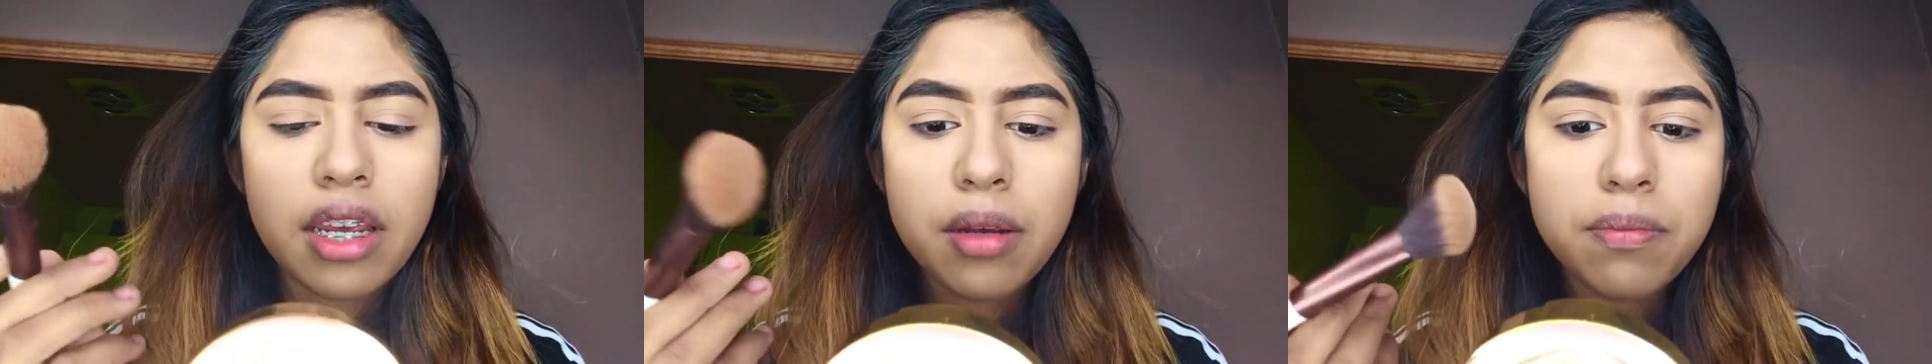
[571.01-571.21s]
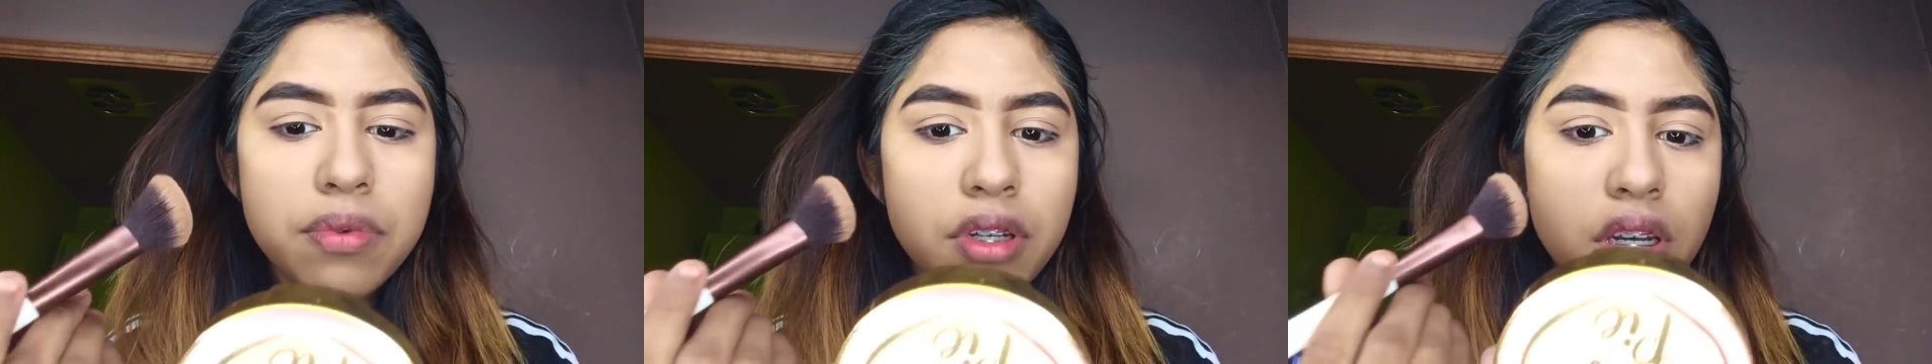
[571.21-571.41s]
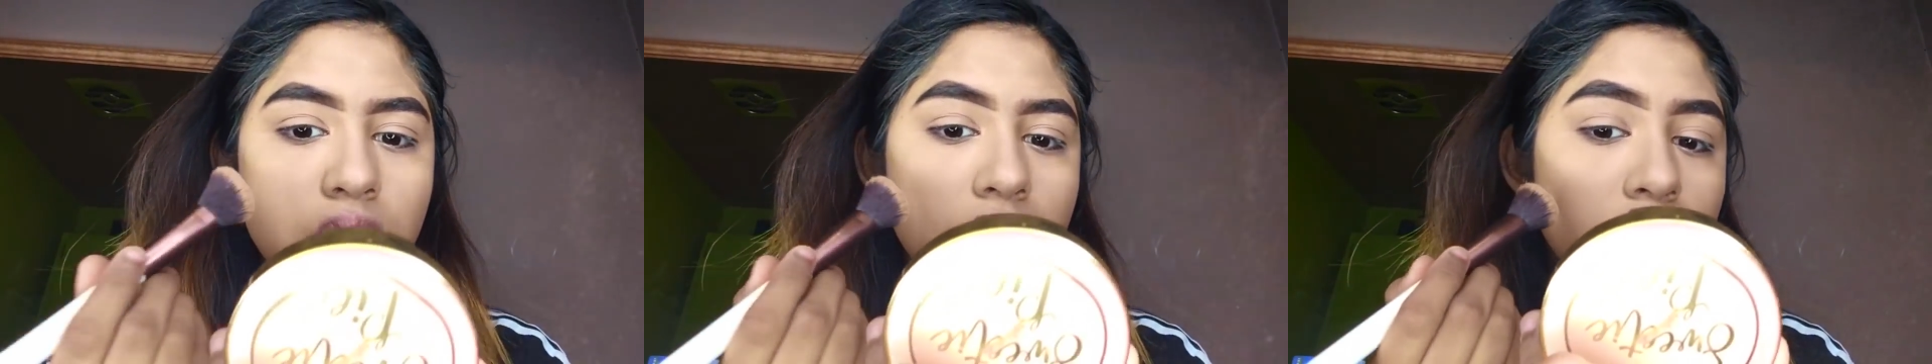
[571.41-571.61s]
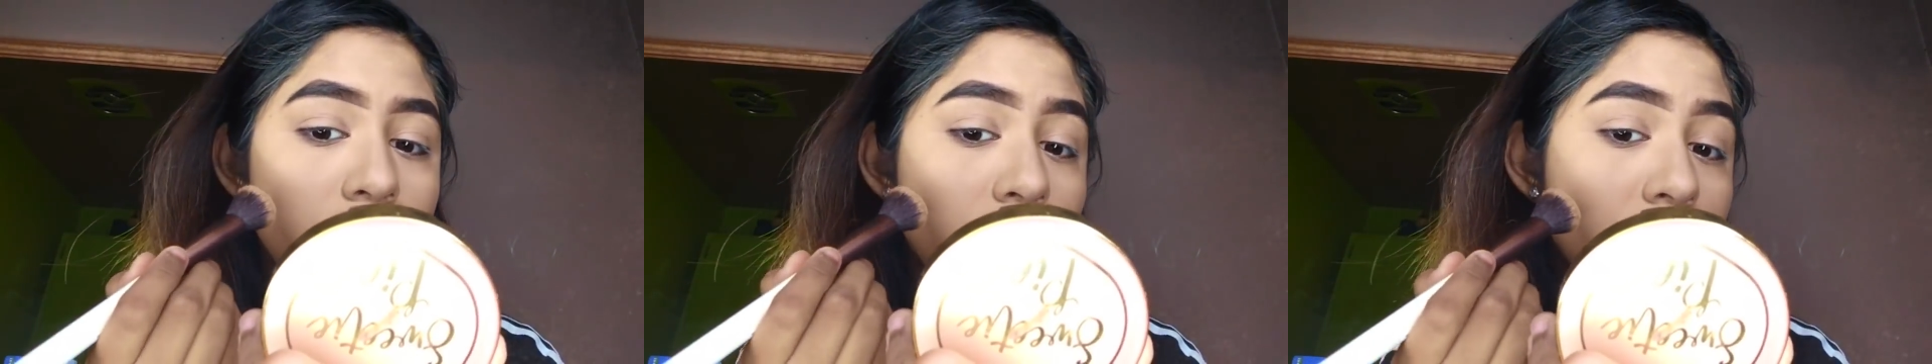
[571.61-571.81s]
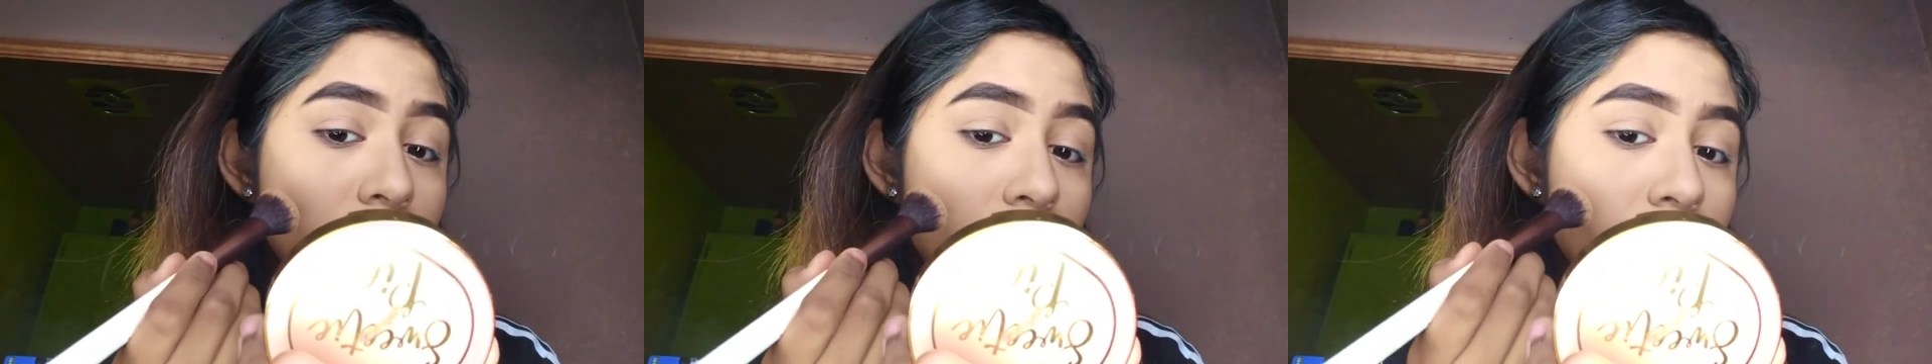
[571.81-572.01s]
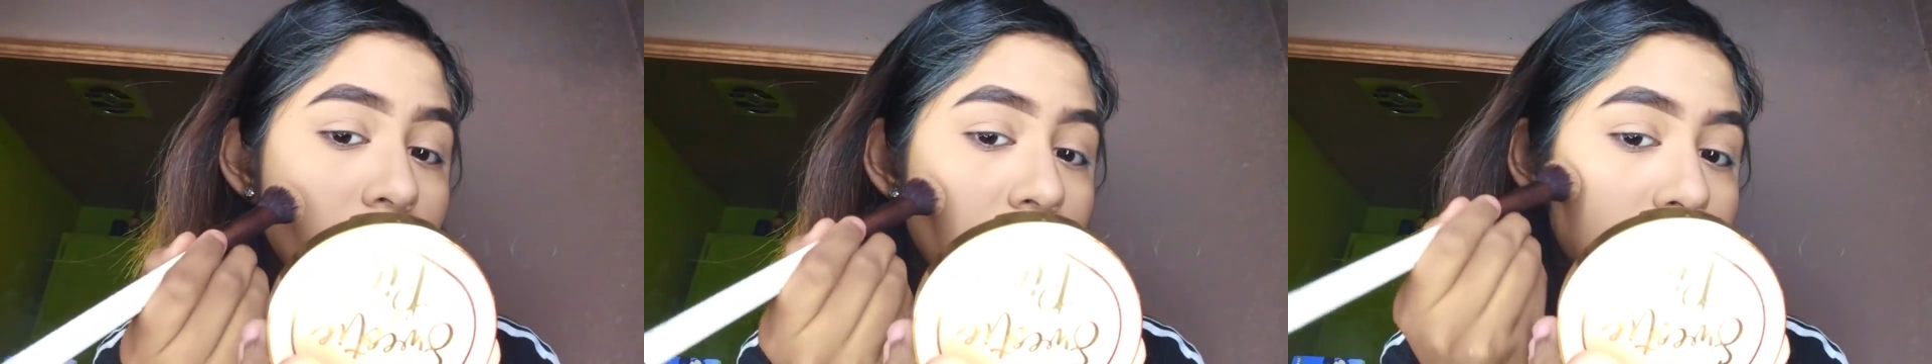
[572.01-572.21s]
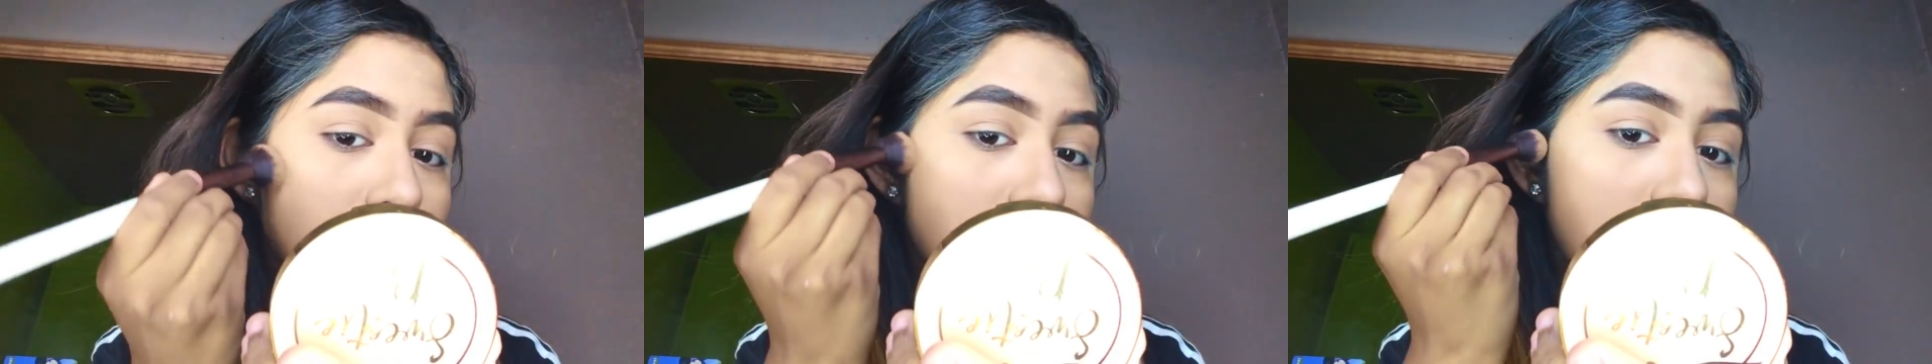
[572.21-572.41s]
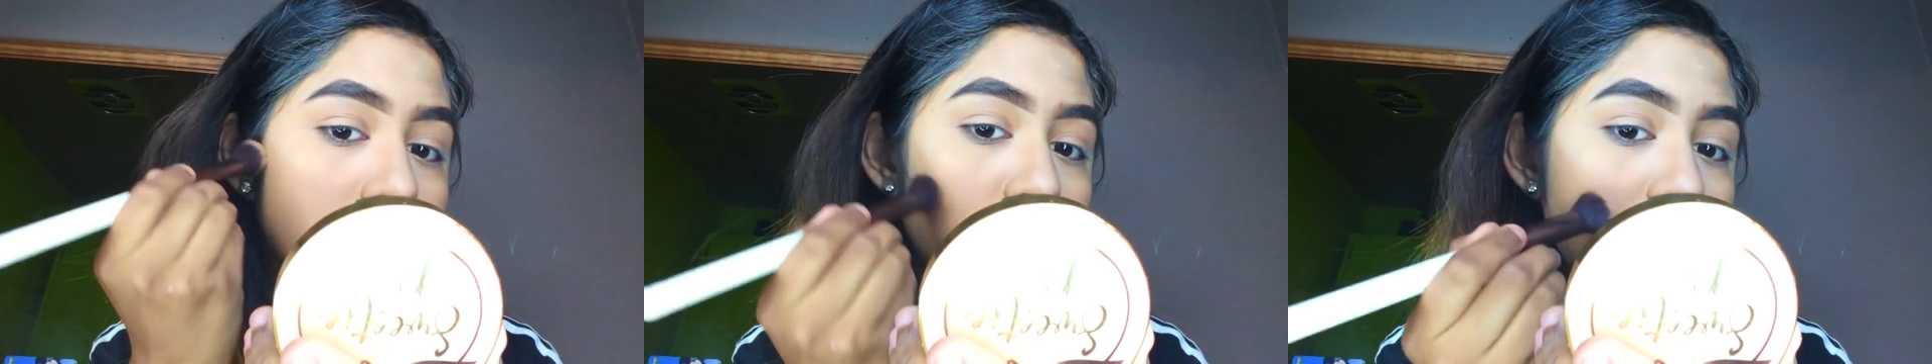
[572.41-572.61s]
Ipsy,
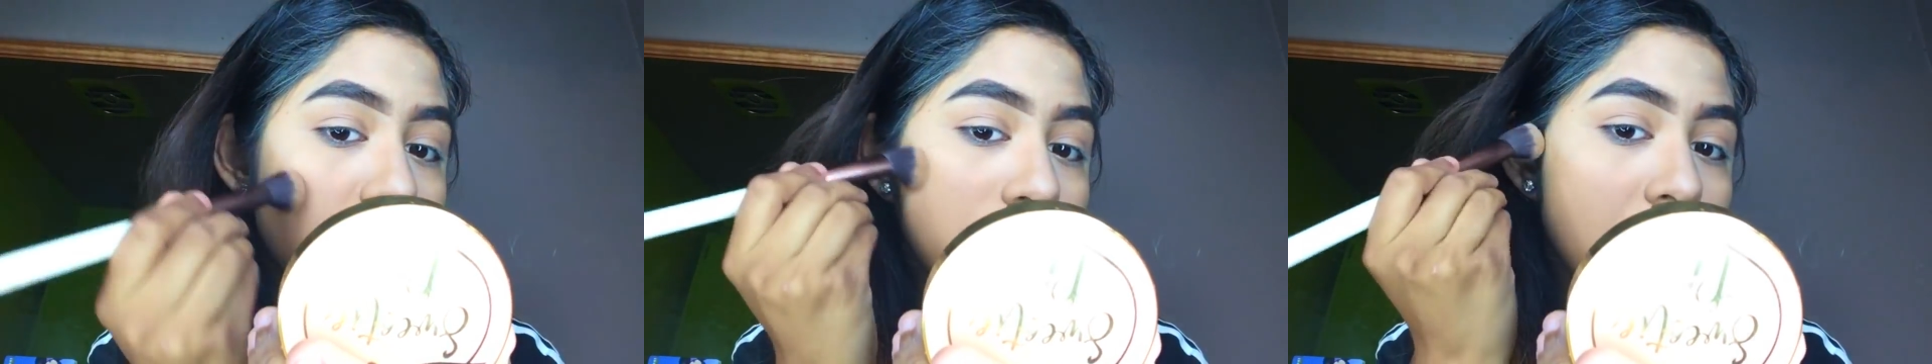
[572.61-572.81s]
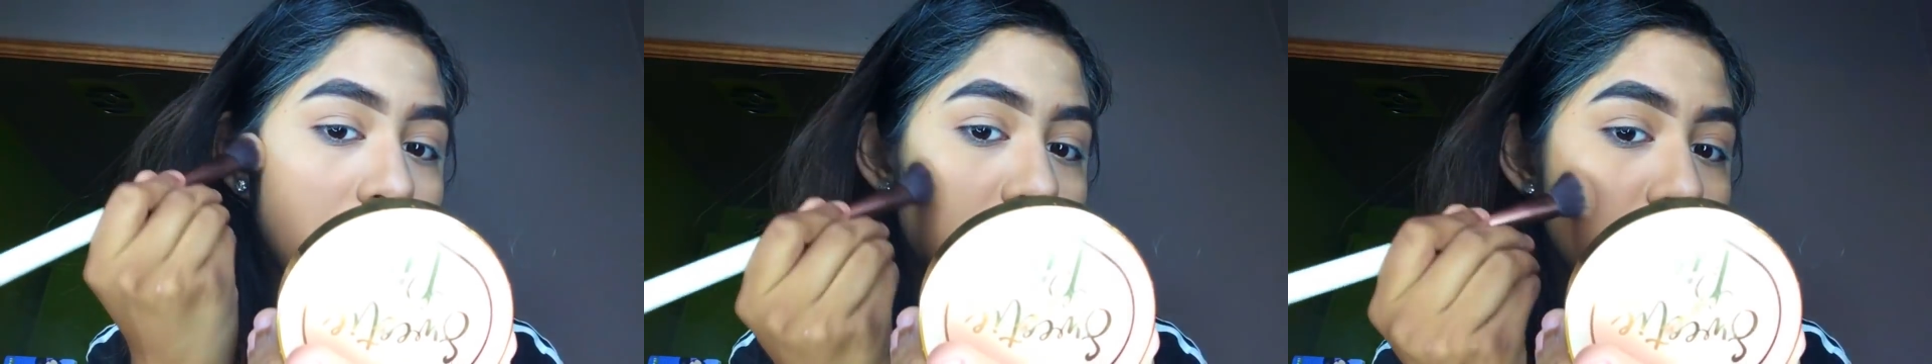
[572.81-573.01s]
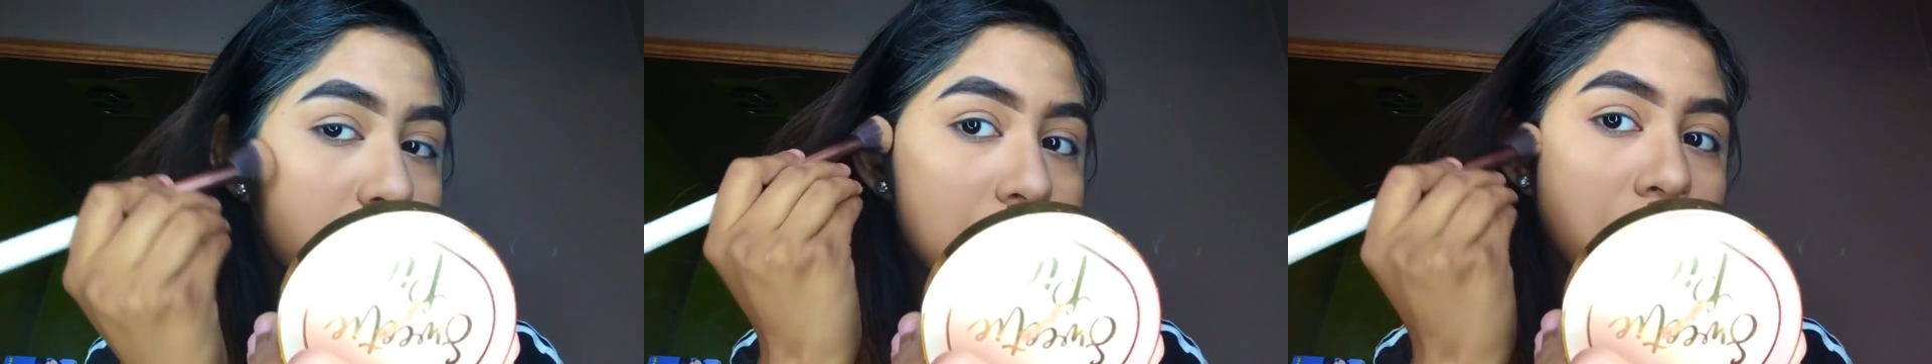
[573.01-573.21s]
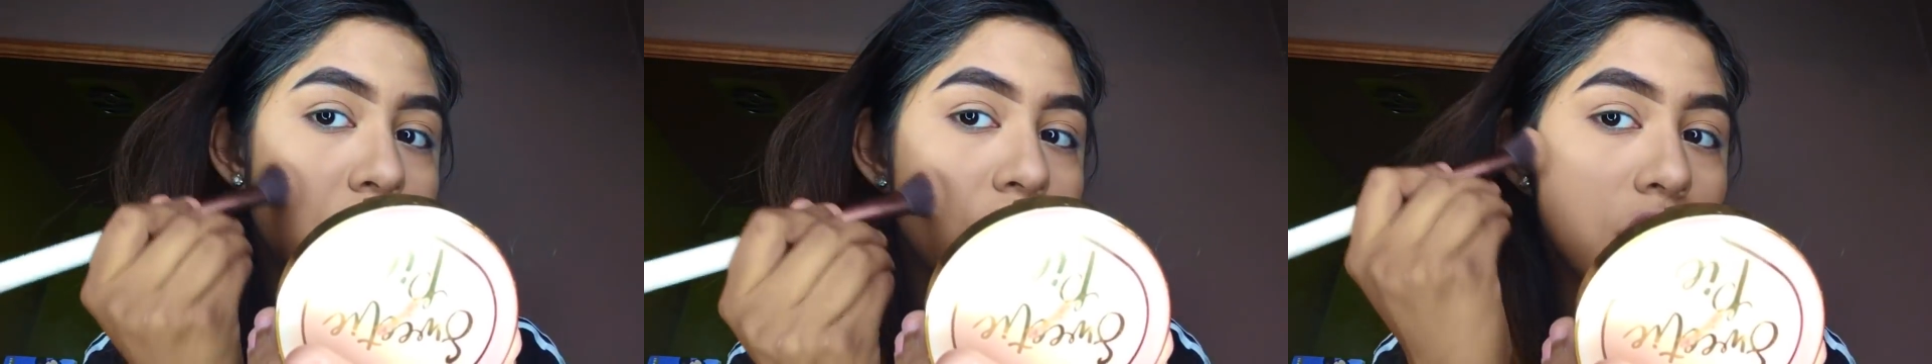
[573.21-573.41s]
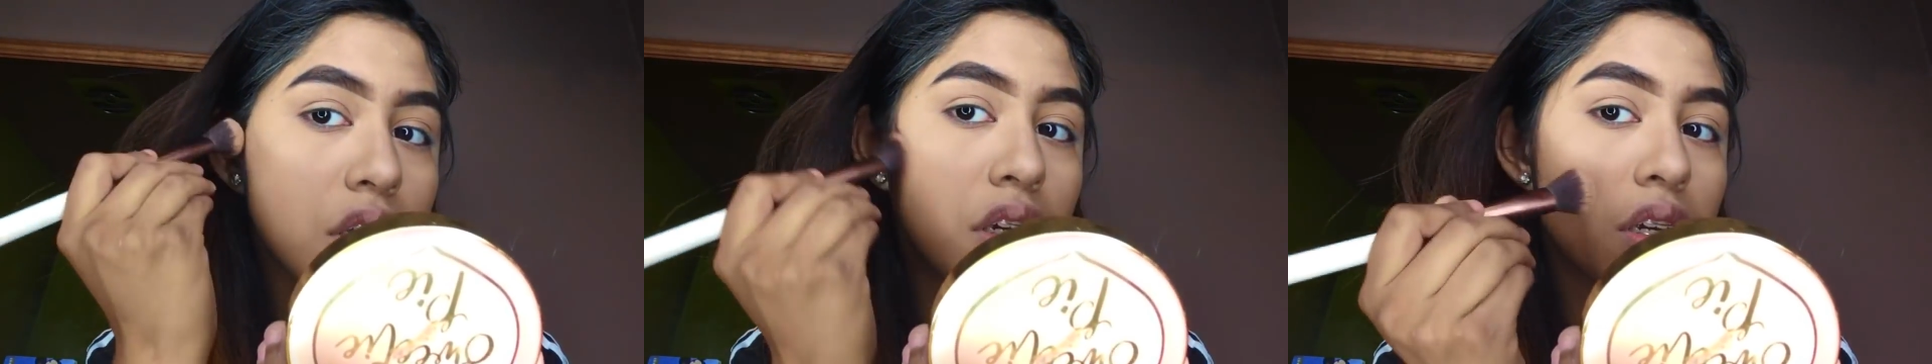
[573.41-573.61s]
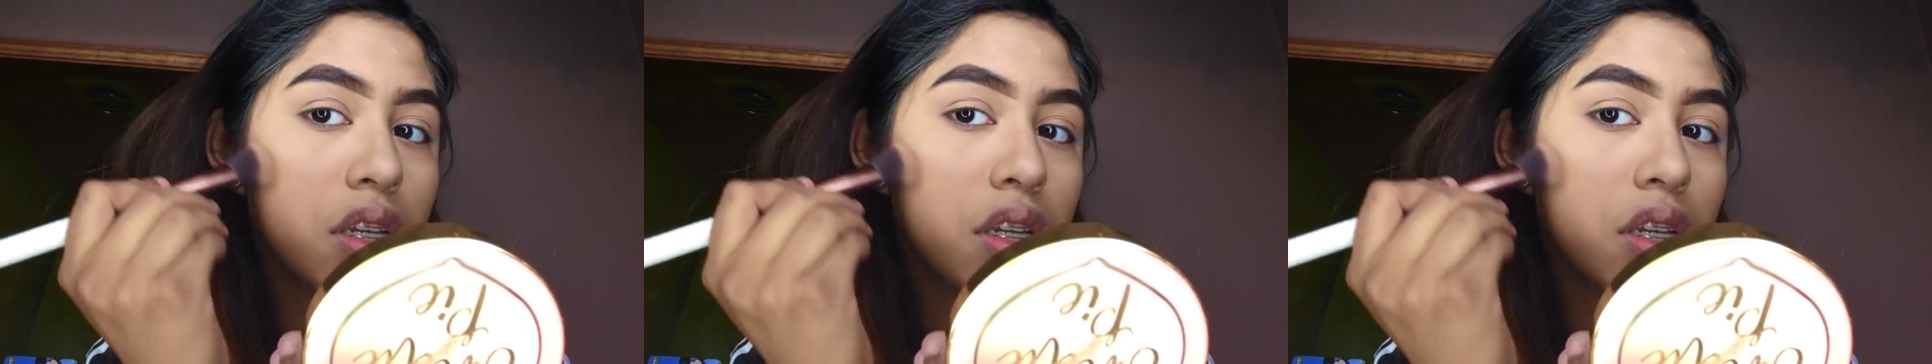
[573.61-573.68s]
when I had Ipsy.